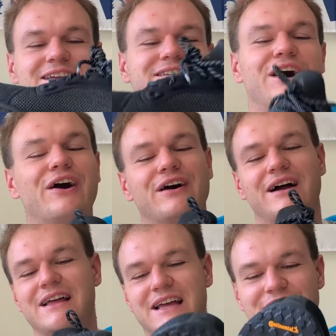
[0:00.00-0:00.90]
So
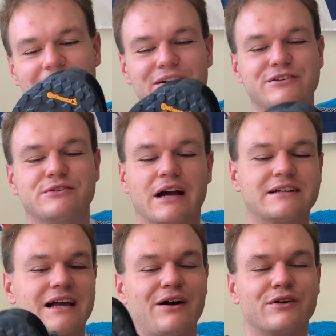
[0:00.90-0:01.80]
if I was you
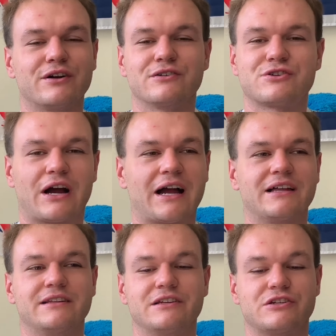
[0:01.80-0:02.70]
guys, I would go try
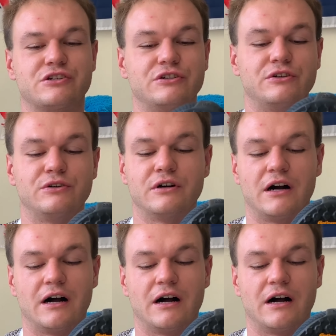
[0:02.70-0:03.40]
on this shoe.